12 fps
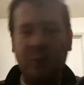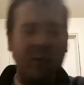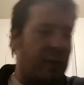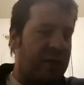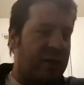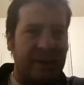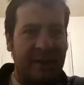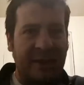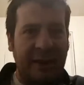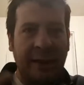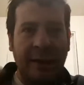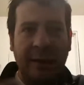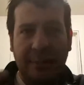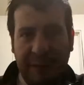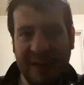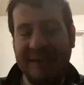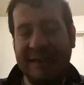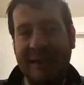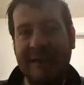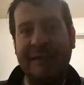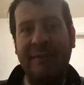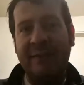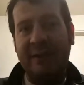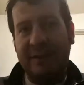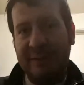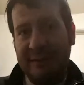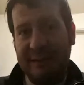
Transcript: whether it be the PlayStation, the